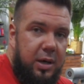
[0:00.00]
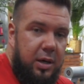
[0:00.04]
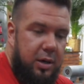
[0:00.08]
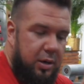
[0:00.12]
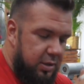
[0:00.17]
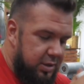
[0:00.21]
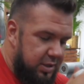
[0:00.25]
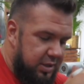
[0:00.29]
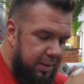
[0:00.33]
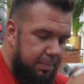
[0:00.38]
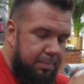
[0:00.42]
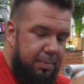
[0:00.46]

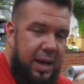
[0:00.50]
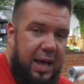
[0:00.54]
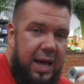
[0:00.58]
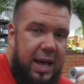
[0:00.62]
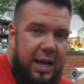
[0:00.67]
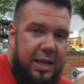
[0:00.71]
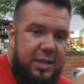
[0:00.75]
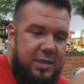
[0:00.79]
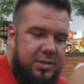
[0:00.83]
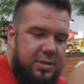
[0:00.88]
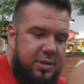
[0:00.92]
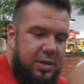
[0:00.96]
on the
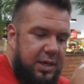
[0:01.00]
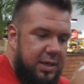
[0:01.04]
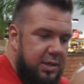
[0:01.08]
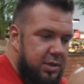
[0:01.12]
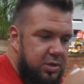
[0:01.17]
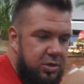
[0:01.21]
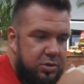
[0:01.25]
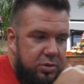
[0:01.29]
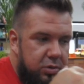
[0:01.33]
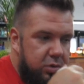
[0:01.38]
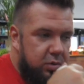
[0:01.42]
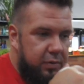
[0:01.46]
pad, and
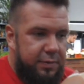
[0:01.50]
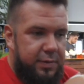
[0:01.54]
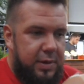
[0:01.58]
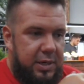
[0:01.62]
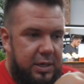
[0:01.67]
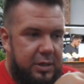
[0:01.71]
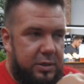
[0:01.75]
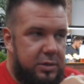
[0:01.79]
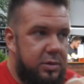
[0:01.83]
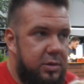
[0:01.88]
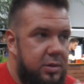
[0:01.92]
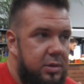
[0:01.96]
you
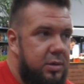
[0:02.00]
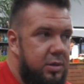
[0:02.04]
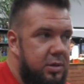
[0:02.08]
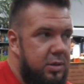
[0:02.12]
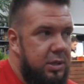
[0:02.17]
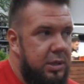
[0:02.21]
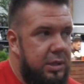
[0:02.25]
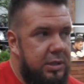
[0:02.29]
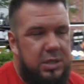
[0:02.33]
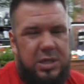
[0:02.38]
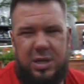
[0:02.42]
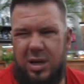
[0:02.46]
feel
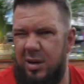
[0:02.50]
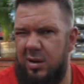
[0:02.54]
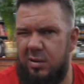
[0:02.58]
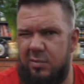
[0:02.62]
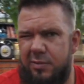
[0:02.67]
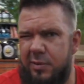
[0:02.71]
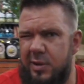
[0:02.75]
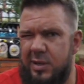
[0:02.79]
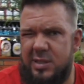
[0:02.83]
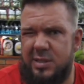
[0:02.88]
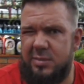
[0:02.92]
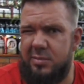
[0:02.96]
not
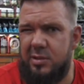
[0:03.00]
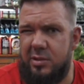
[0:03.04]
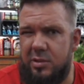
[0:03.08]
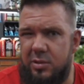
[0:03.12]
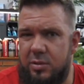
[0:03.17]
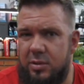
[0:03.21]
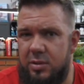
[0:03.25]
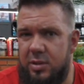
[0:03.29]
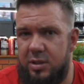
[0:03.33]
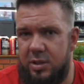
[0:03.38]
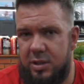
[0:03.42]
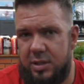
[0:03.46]
comfortable,
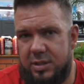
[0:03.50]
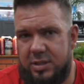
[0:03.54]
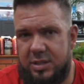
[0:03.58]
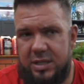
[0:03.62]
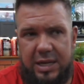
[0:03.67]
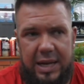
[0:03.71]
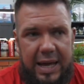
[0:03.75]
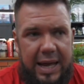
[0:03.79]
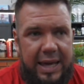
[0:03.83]
not